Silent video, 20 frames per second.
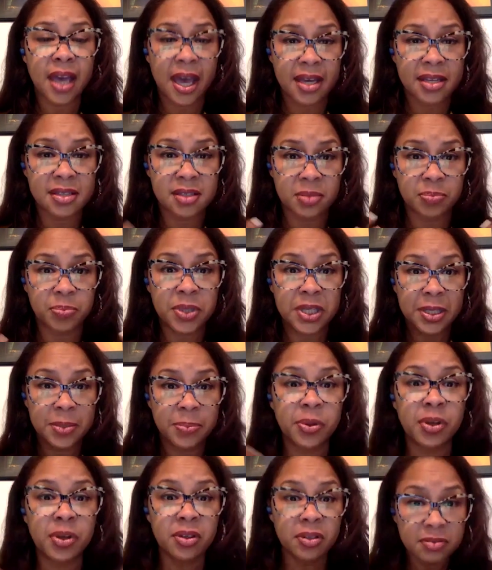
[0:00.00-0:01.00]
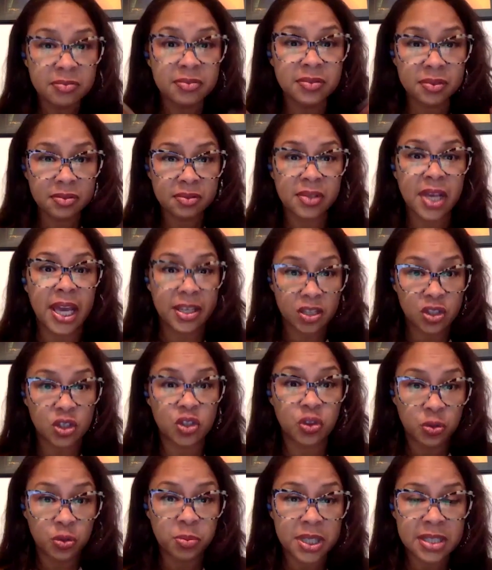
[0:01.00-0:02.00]
as a people, as
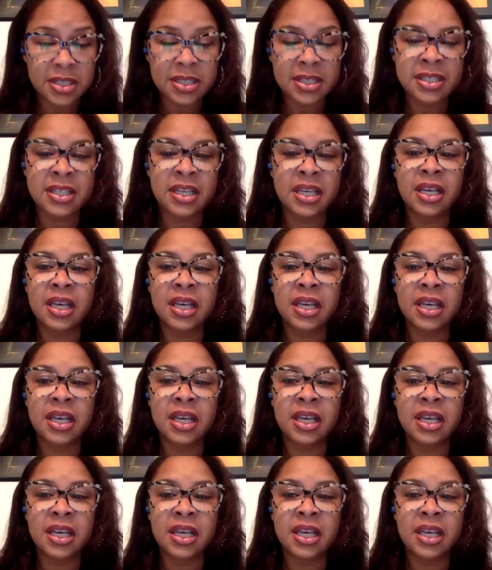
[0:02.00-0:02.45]
humans,